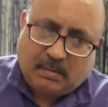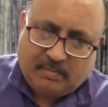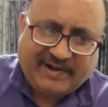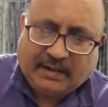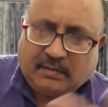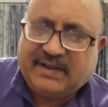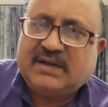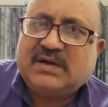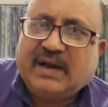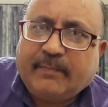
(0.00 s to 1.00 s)
Well, there
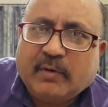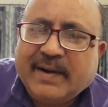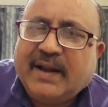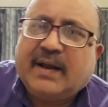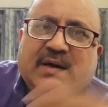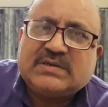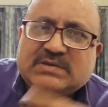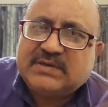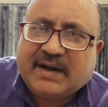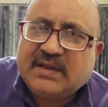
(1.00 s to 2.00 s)
is a diplomatic and
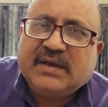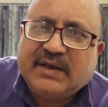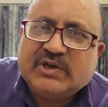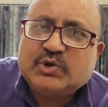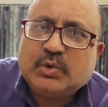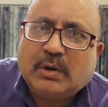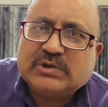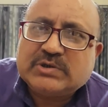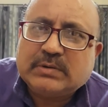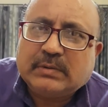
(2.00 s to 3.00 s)
strategic issue
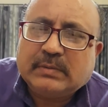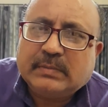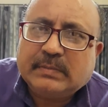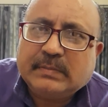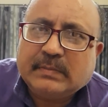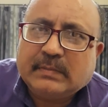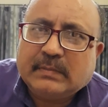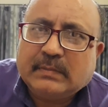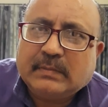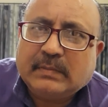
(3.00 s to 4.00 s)
also.
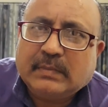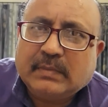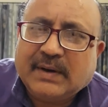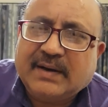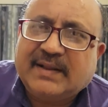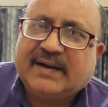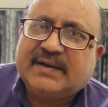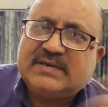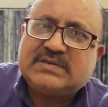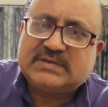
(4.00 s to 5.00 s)
And that
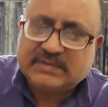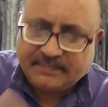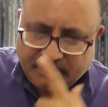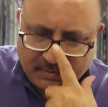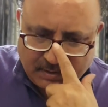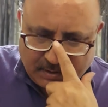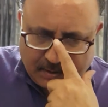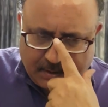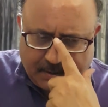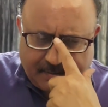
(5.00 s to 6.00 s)
is
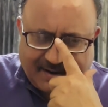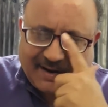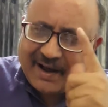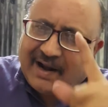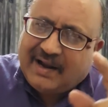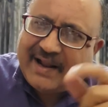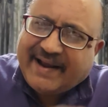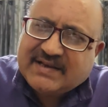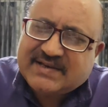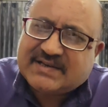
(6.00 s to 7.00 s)
that
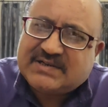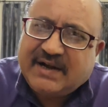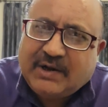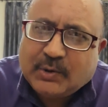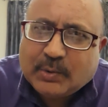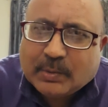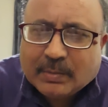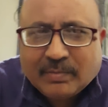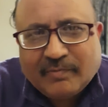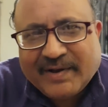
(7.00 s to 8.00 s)
unlike 62,
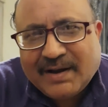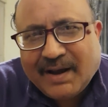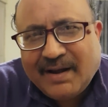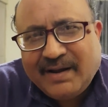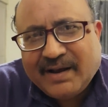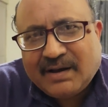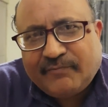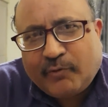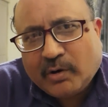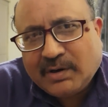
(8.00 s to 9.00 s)
when India
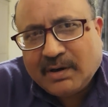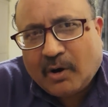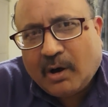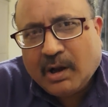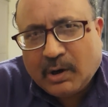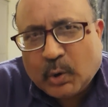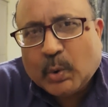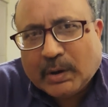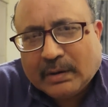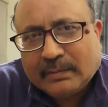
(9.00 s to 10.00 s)
fought all
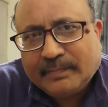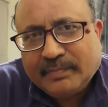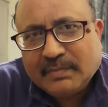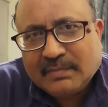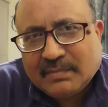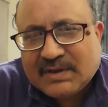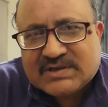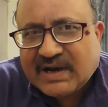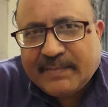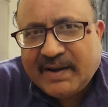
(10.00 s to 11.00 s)
alone, this
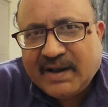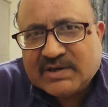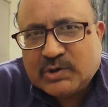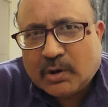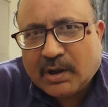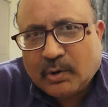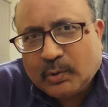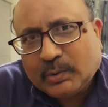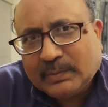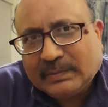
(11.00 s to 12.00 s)
time India is not all alone.